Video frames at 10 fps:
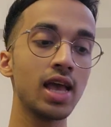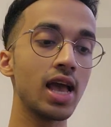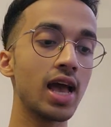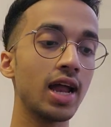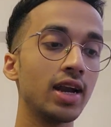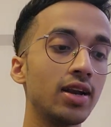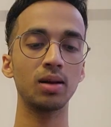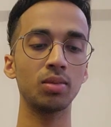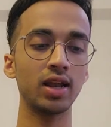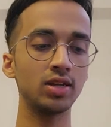
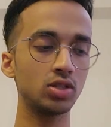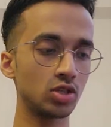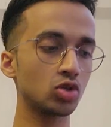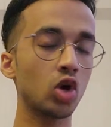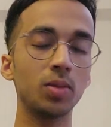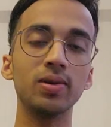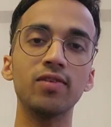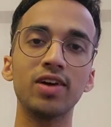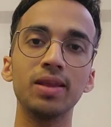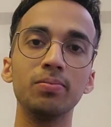And this is gonna be a
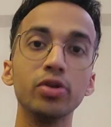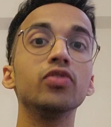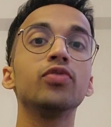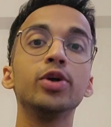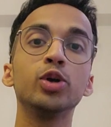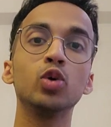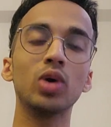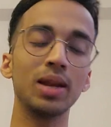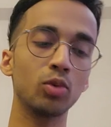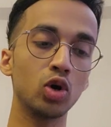very brief video
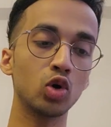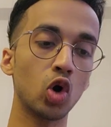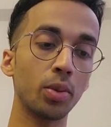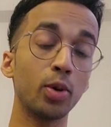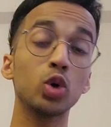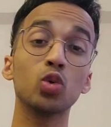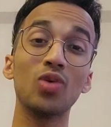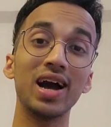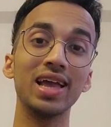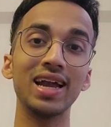where I'm gonna talk about why